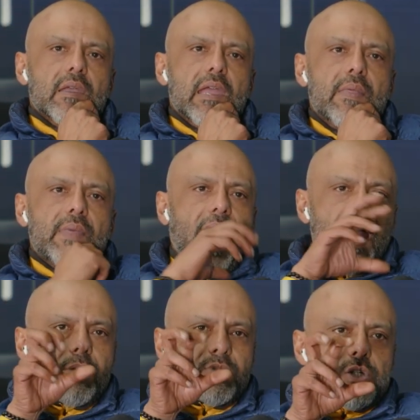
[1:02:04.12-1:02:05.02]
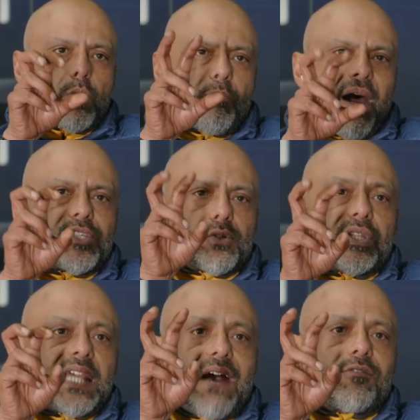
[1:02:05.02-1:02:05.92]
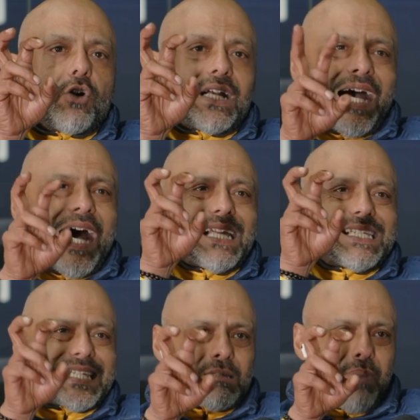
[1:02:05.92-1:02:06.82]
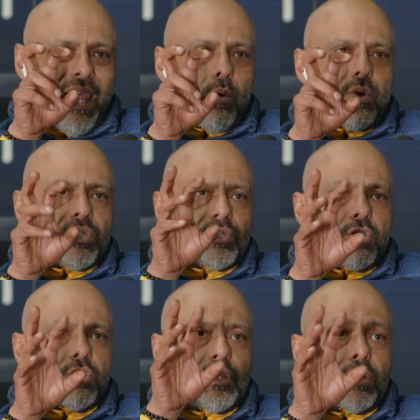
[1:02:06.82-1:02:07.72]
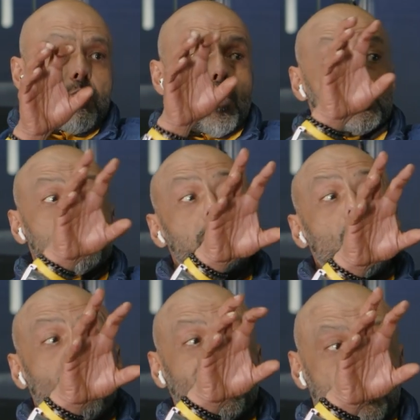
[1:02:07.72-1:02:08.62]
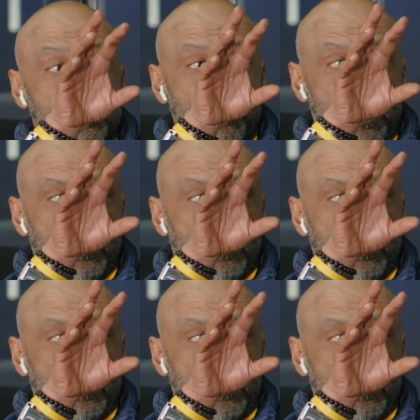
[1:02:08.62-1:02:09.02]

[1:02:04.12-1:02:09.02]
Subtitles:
And the AMGs were based on the avant-garde spec, which is usually the more sportier spec.